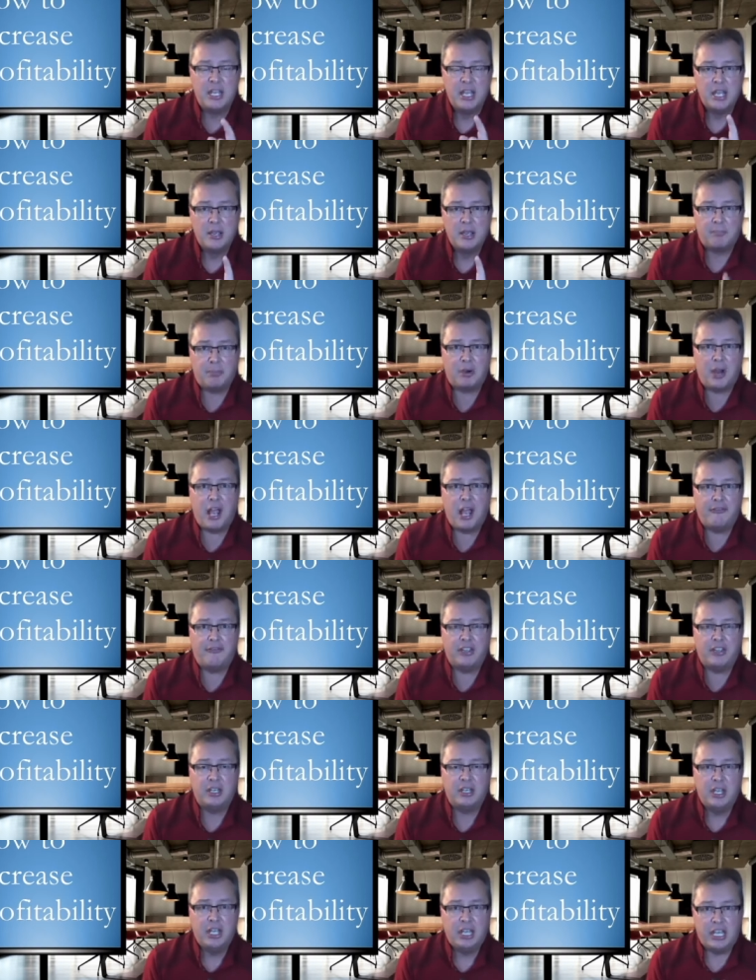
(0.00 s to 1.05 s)
profit
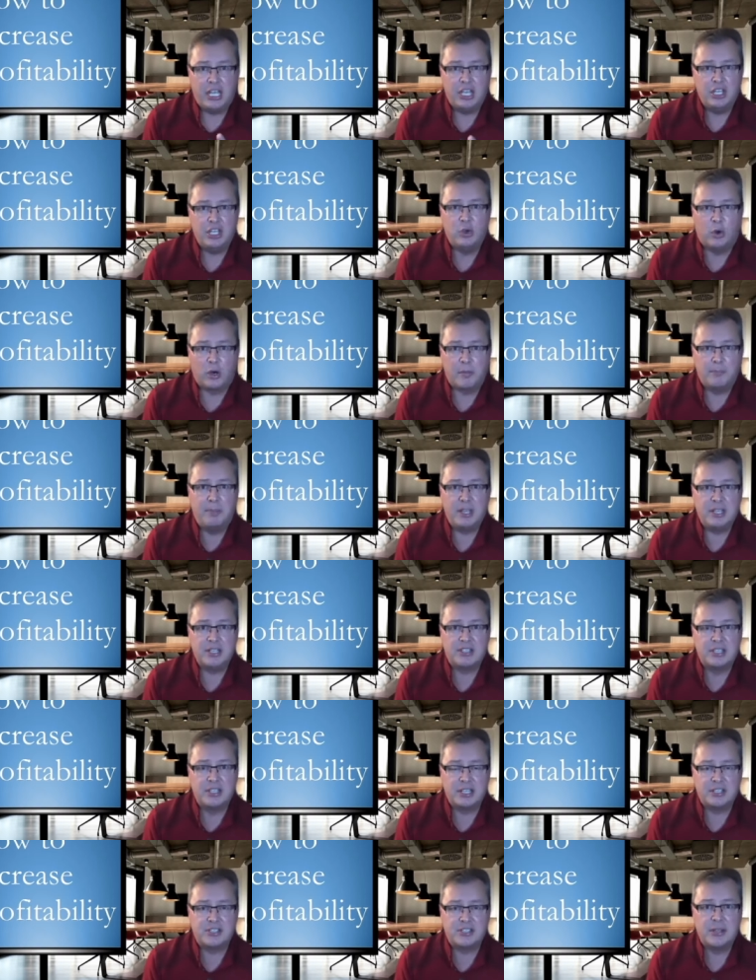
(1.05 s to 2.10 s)
in your
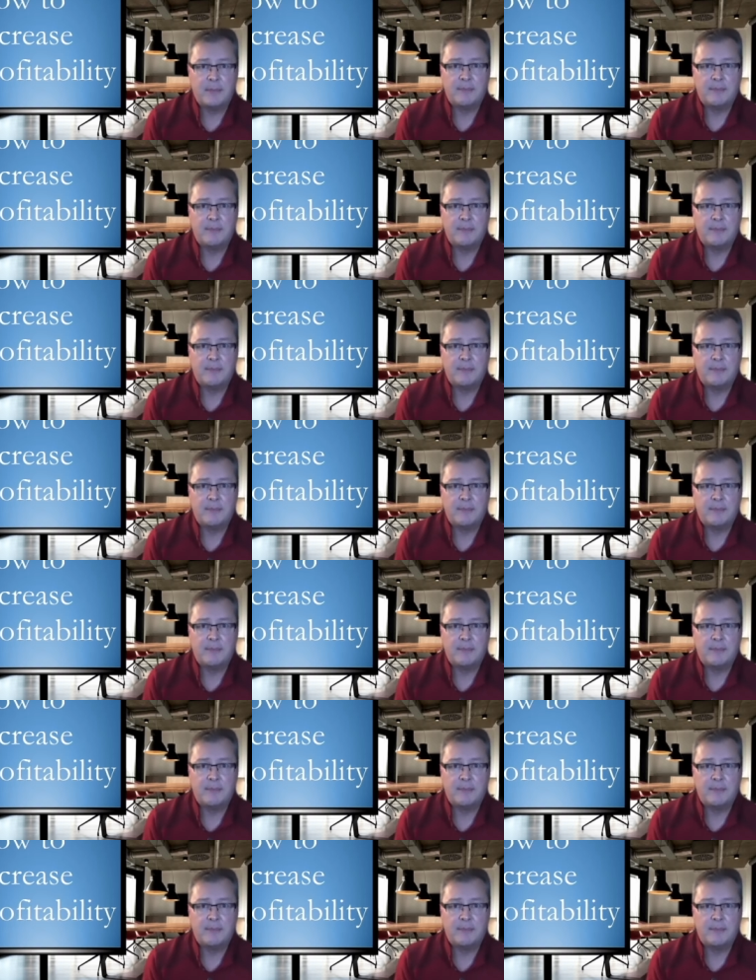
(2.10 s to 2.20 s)
business